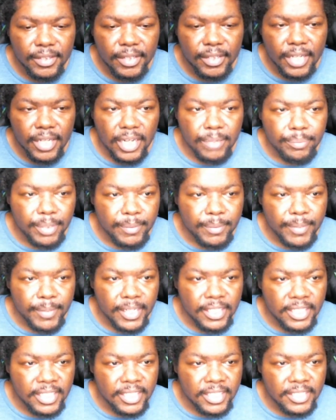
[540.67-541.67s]
played
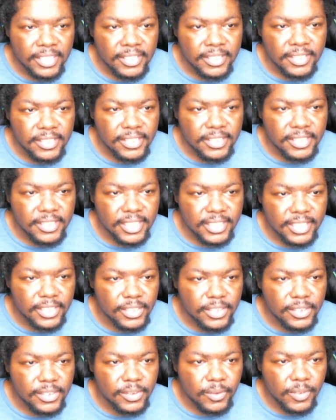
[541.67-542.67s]
by Jessica
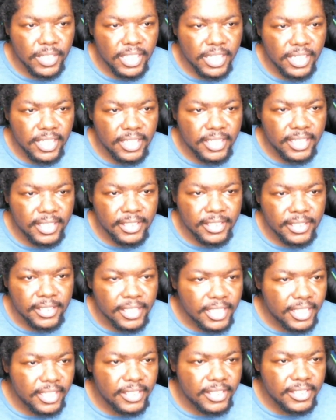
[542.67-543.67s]
Sulia, and
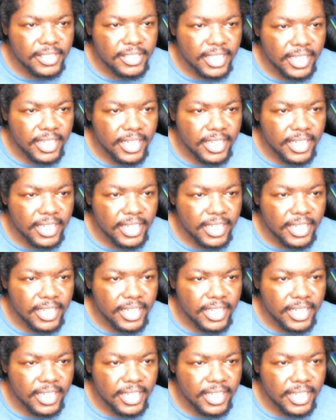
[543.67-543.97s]
Claire is like